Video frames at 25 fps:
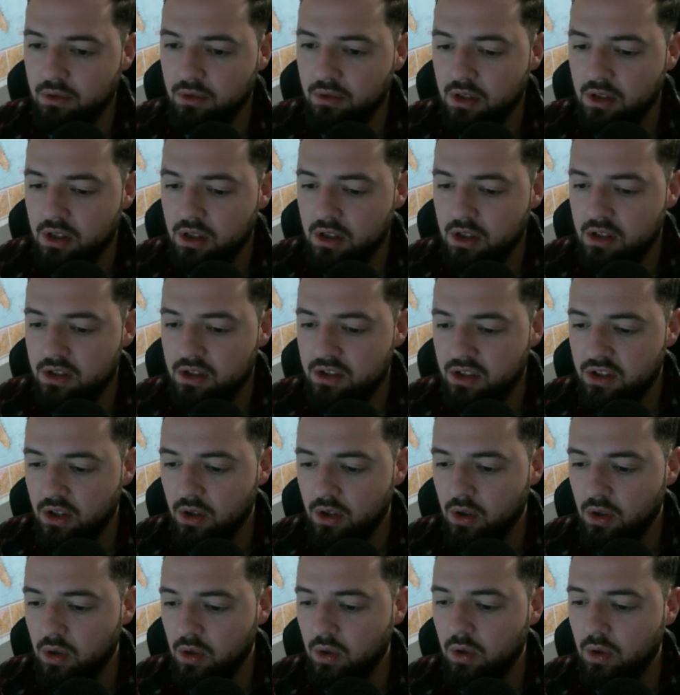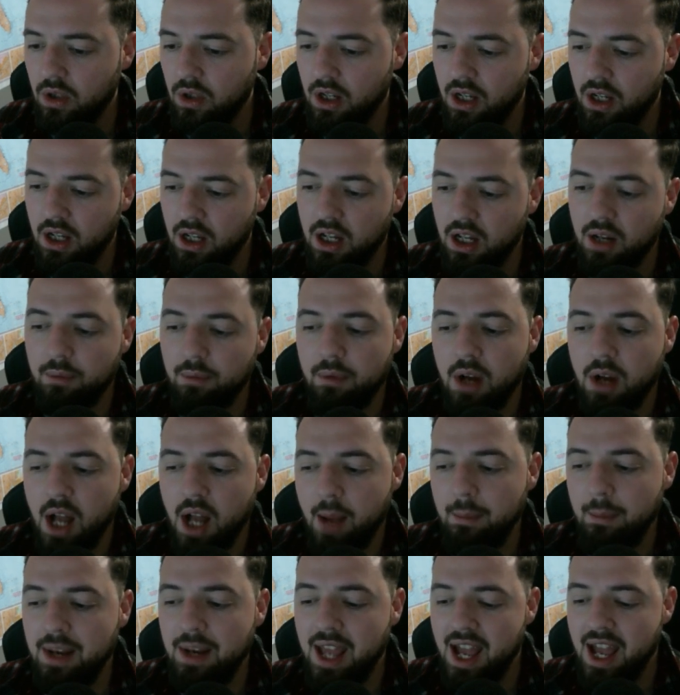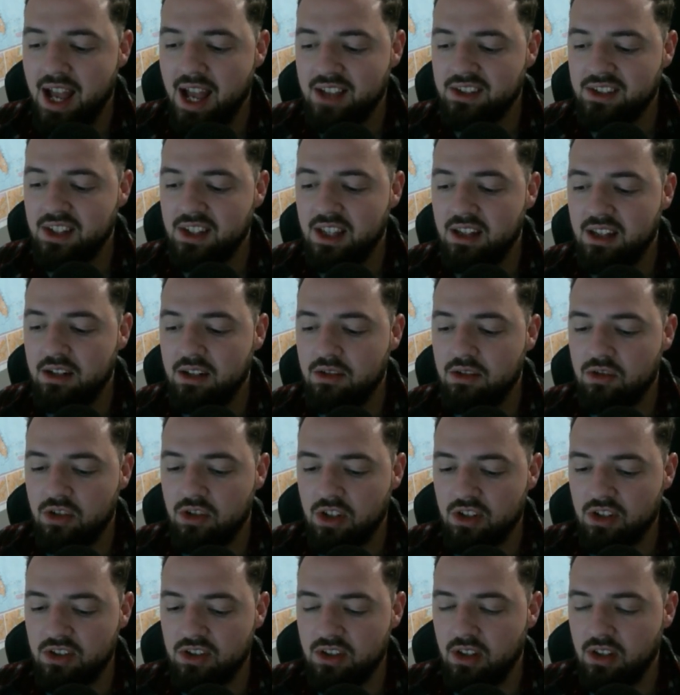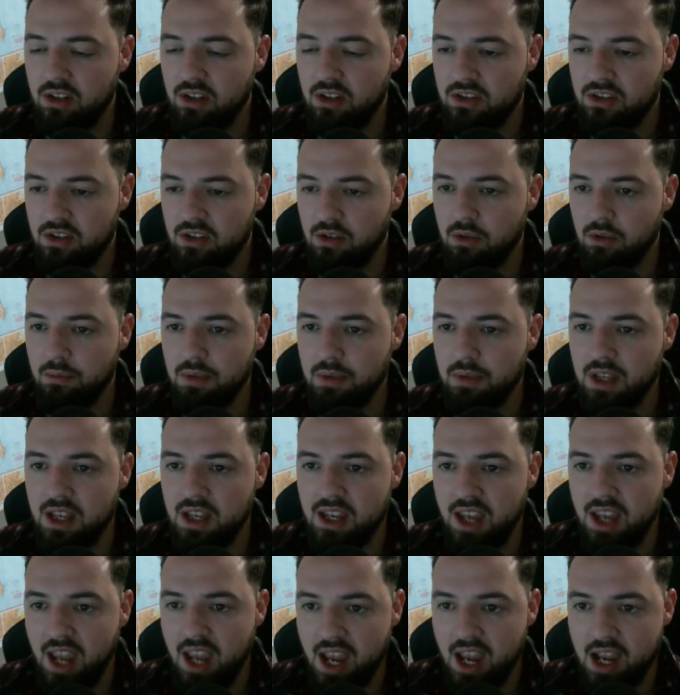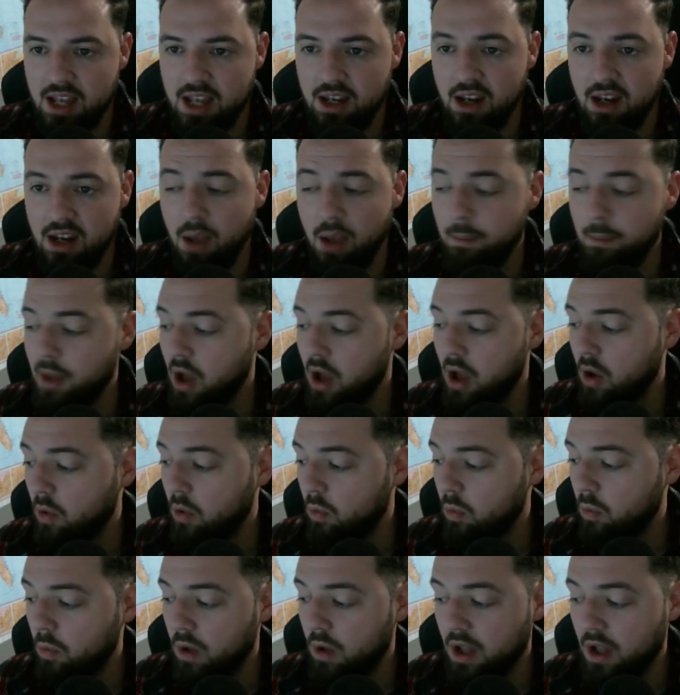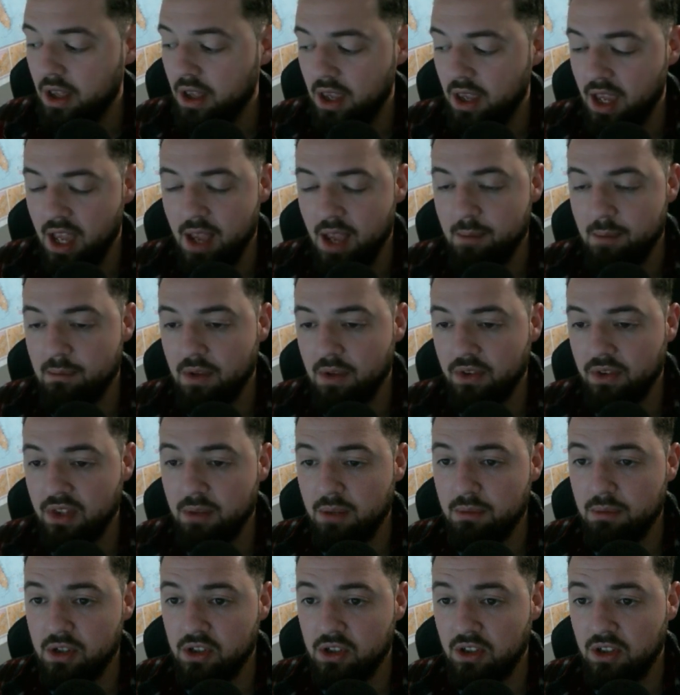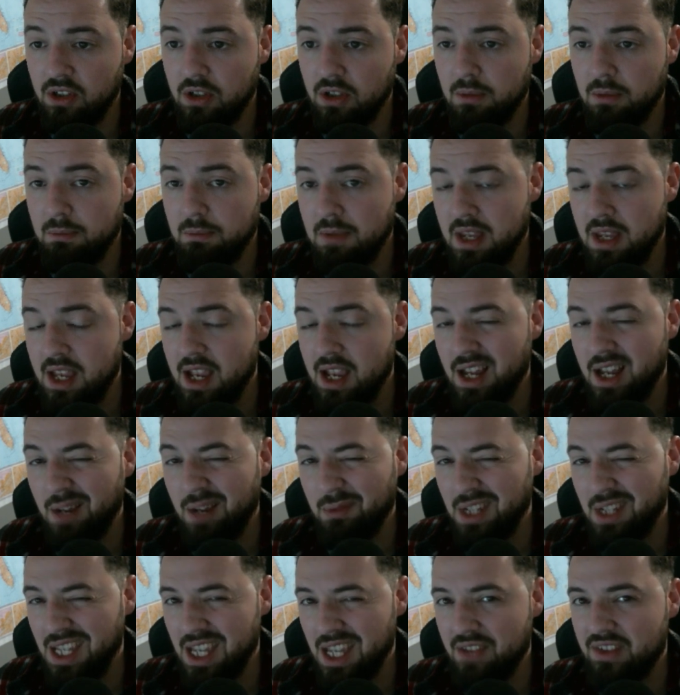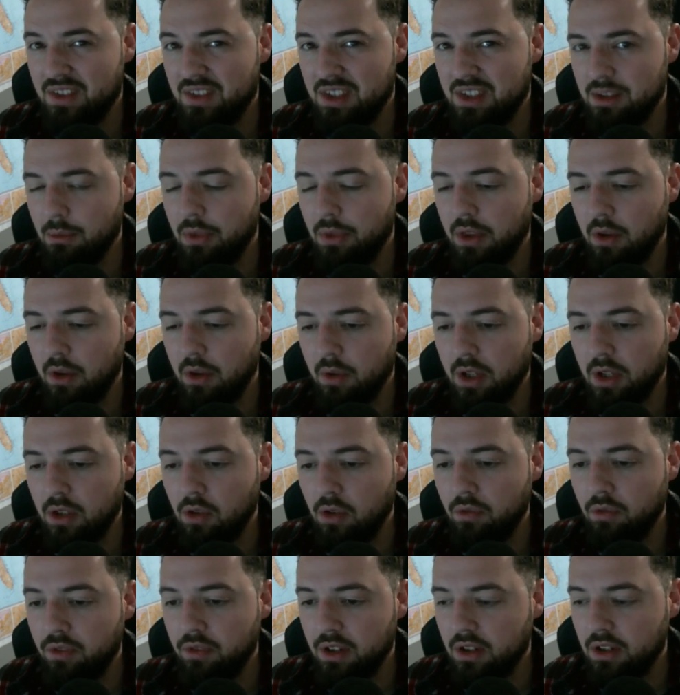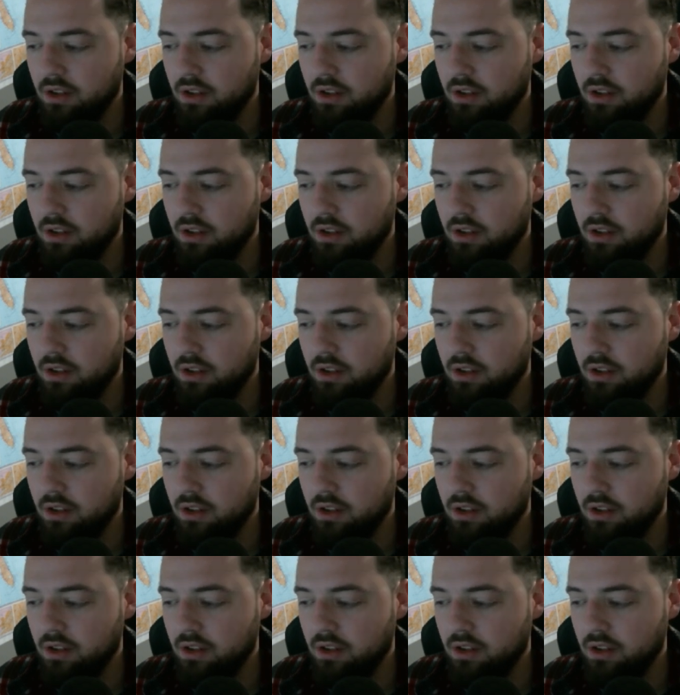So I'm going to ask it just to be candid about what a monthly budget could be, and I'm going to give it some theoretical figures.